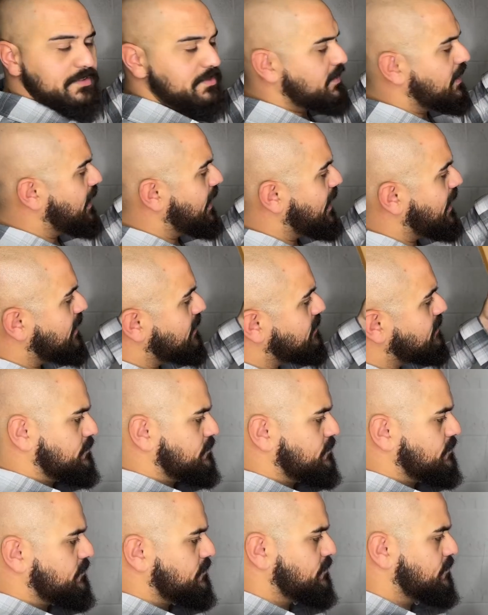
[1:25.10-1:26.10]
the hat.
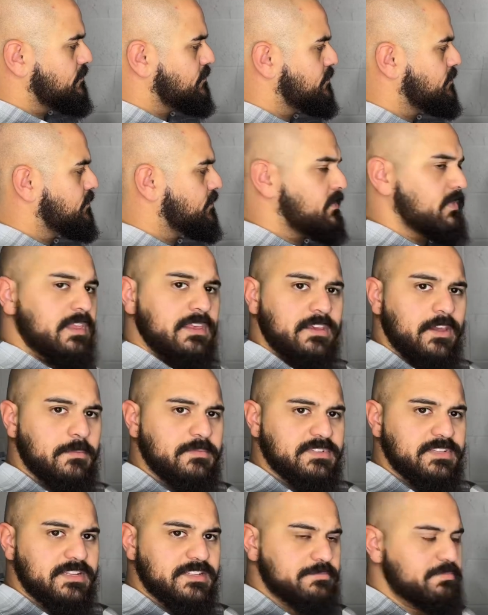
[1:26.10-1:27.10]
Comes in this